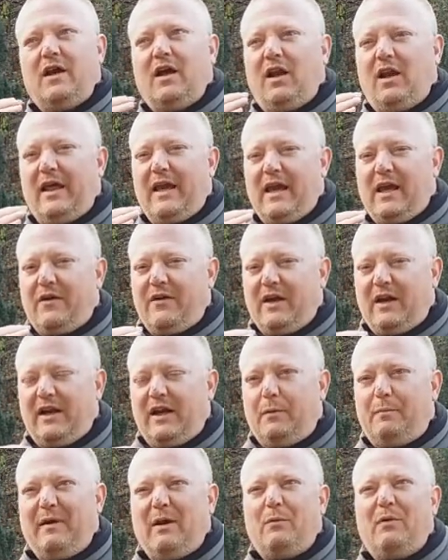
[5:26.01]
lingering a
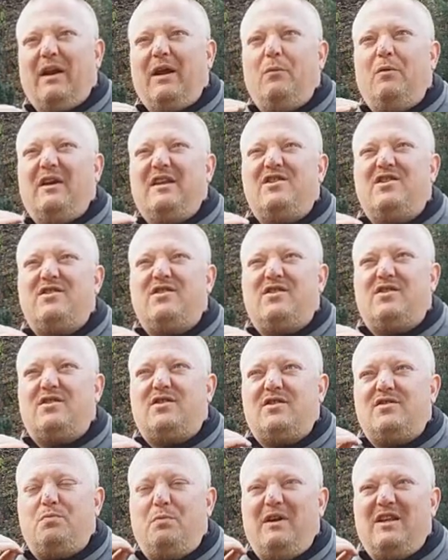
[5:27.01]
little bit
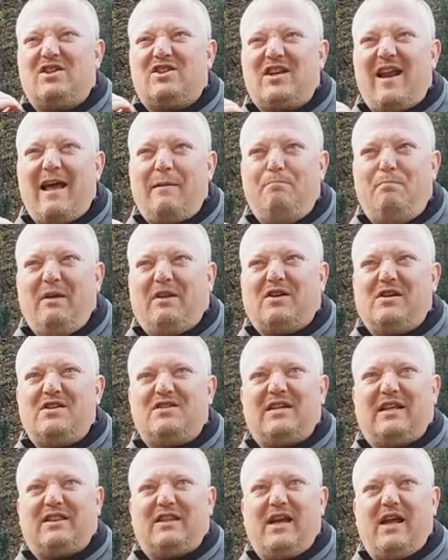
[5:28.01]
with a slight
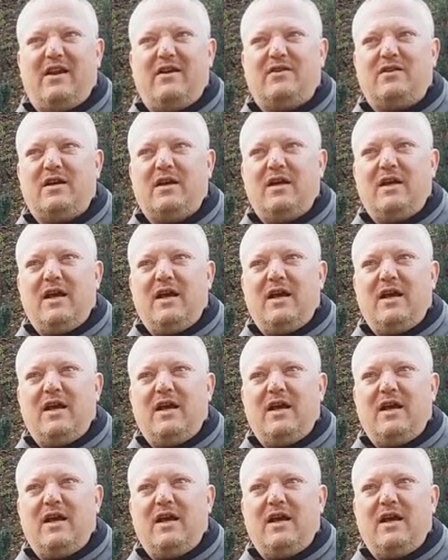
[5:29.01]
bitterness at the end,